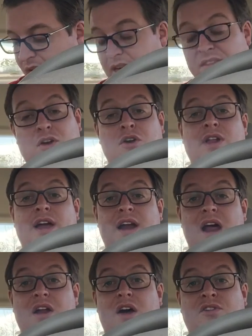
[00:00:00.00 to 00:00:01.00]
think they're
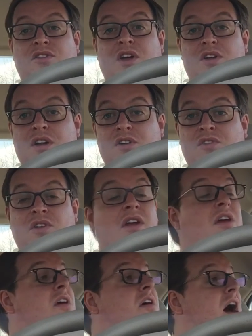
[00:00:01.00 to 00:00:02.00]
clicking on all cylinders.
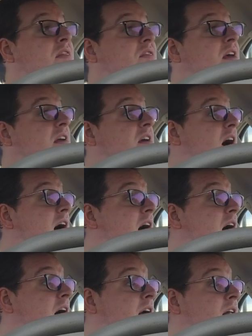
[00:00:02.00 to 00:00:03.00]
I think
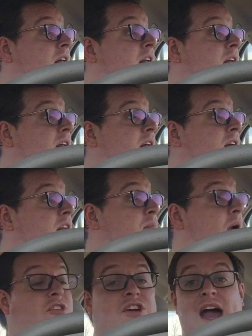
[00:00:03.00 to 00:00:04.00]

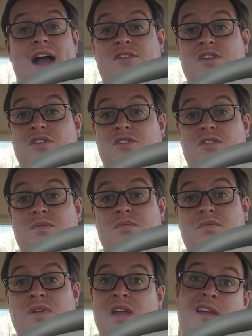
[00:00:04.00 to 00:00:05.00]
Lamar Jackson's
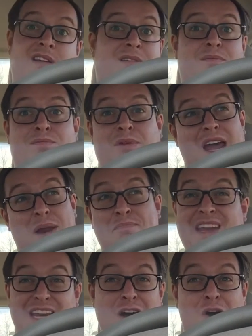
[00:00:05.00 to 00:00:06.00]
playing
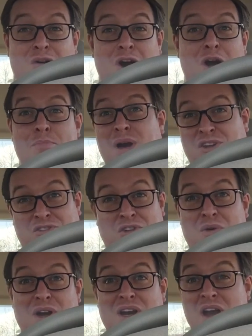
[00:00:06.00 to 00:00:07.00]
mediocre, but he's doing